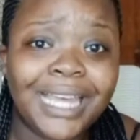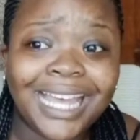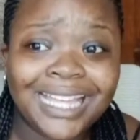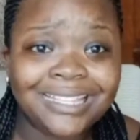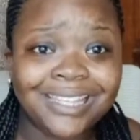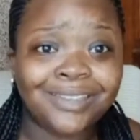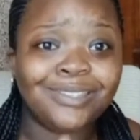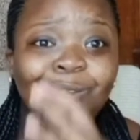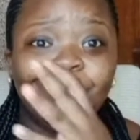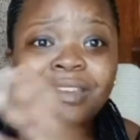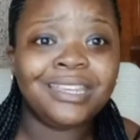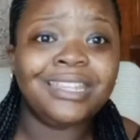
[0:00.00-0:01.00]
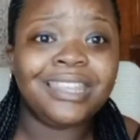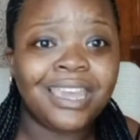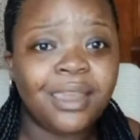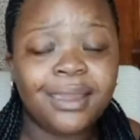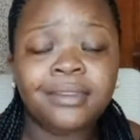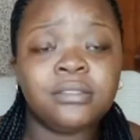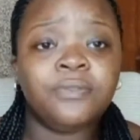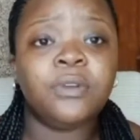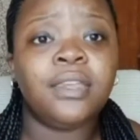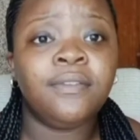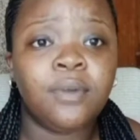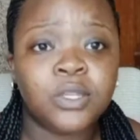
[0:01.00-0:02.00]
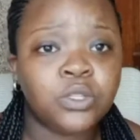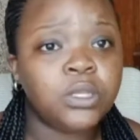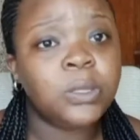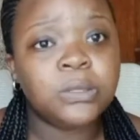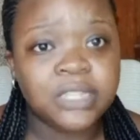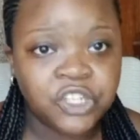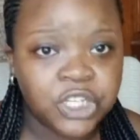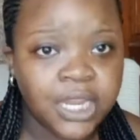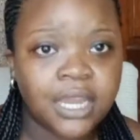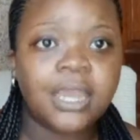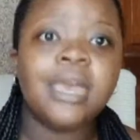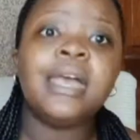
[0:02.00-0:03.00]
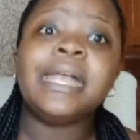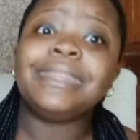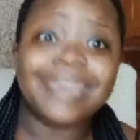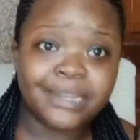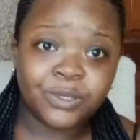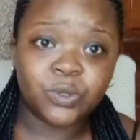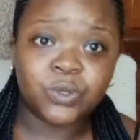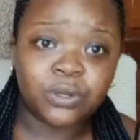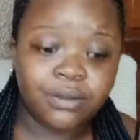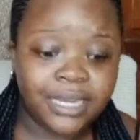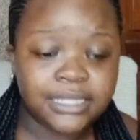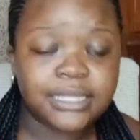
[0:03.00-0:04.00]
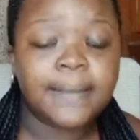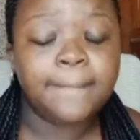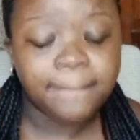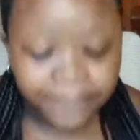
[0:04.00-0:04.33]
you guys. It is already there. It is for everyone to use and share. That is also great.